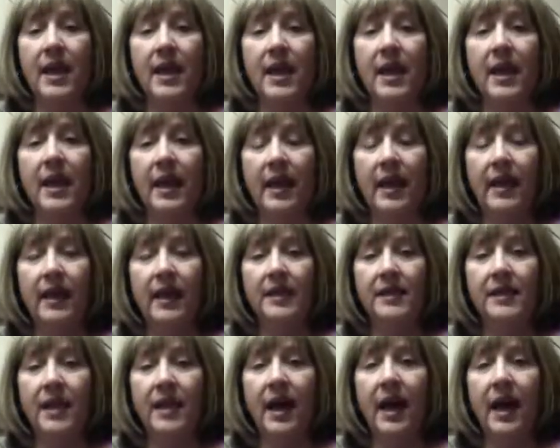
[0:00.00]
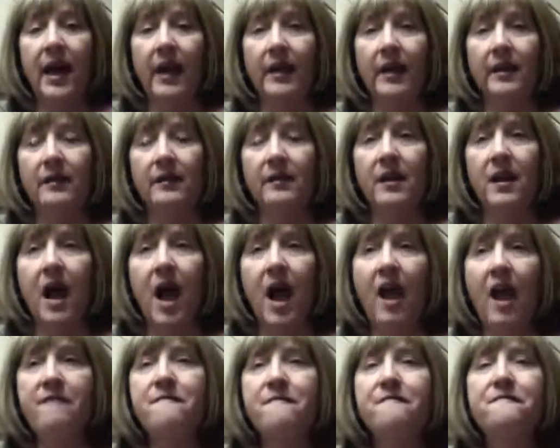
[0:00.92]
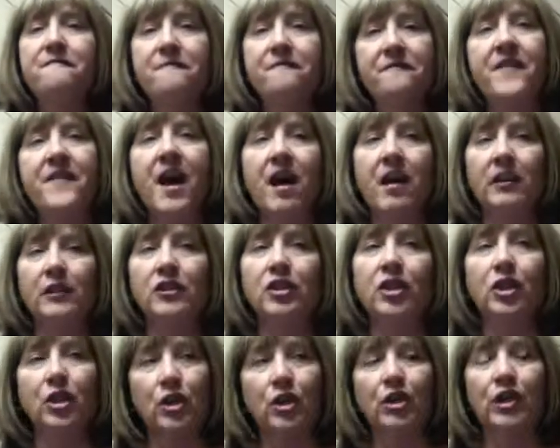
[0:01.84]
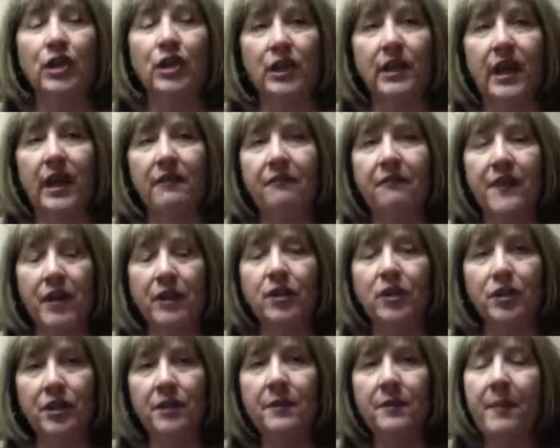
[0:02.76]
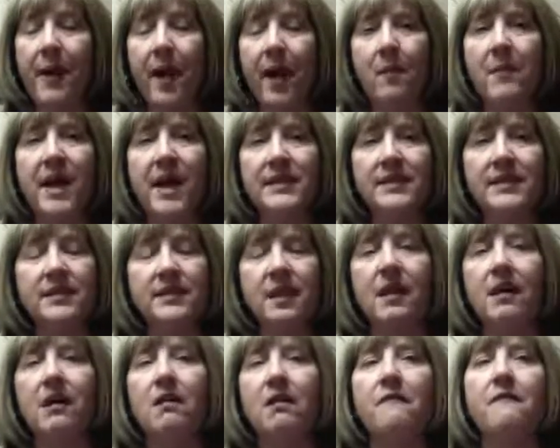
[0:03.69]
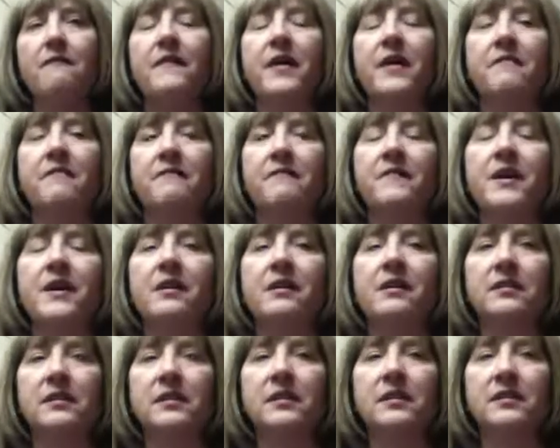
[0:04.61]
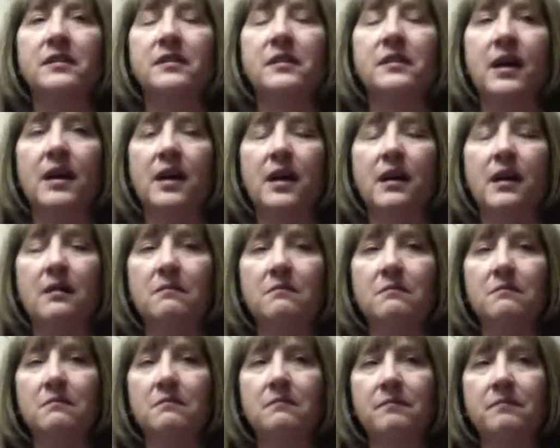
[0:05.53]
And I felt good. I felt good about myself. I felt that